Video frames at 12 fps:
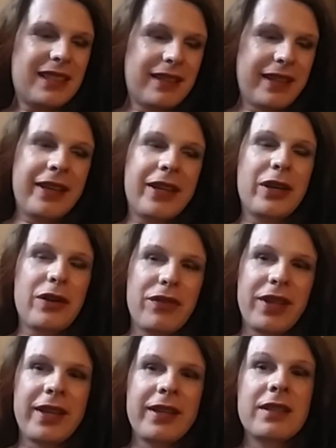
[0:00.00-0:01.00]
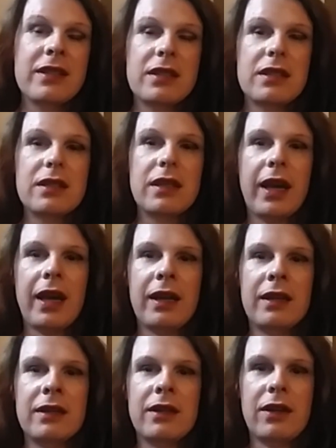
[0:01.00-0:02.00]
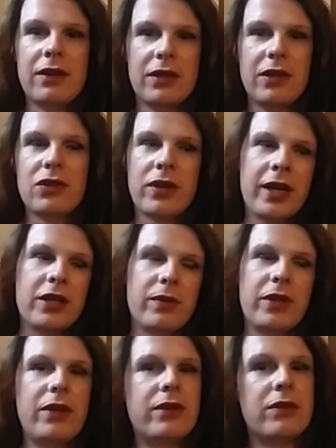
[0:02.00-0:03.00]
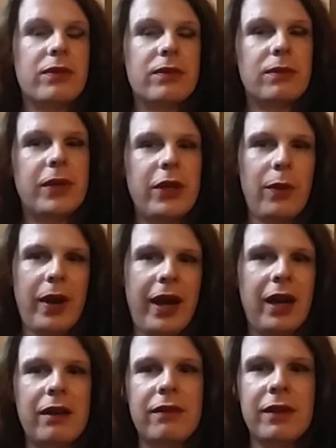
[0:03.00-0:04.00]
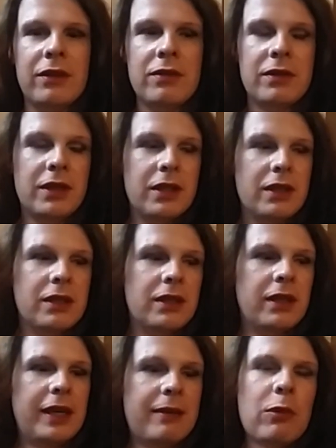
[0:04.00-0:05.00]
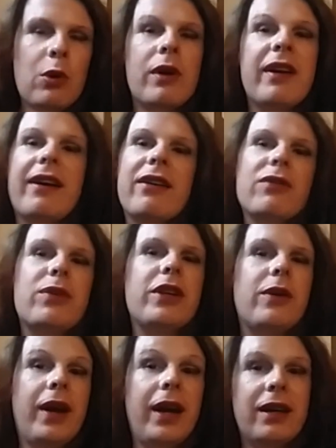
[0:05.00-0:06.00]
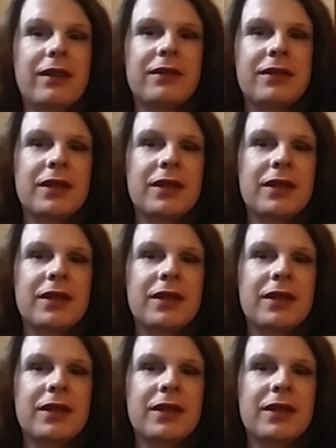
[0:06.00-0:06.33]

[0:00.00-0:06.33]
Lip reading: Letting go of things and also trying to reduce what you have and get more out of what you have.